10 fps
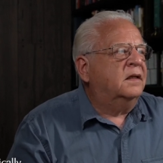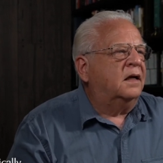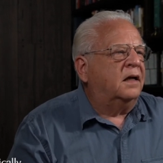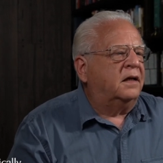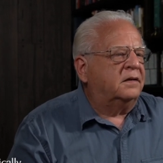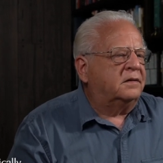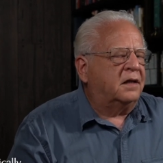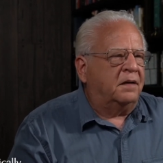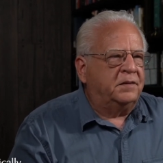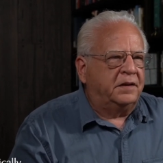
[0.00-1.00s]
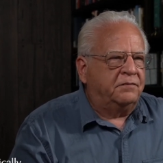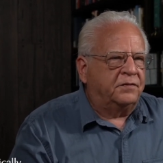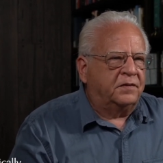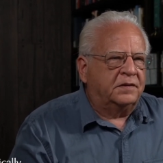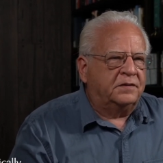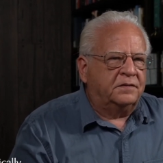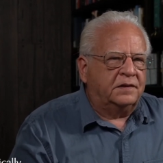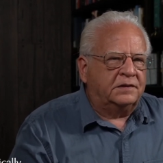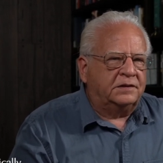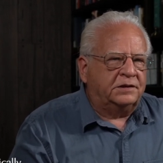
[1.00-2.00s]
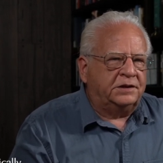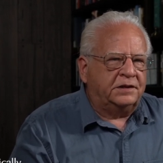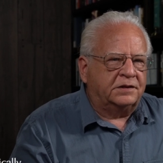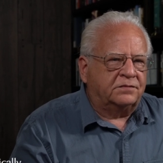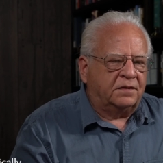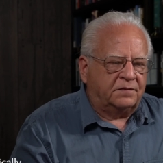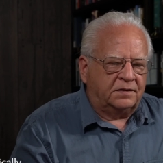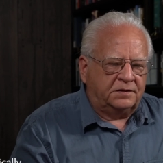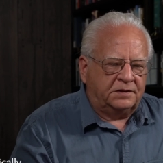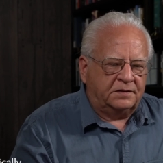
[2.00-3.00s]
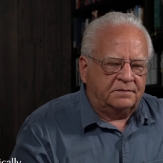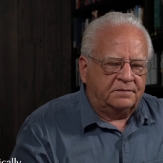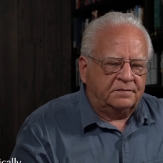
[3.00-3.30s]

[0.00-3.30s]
uh, commonly referred to as the Jesus Revolution.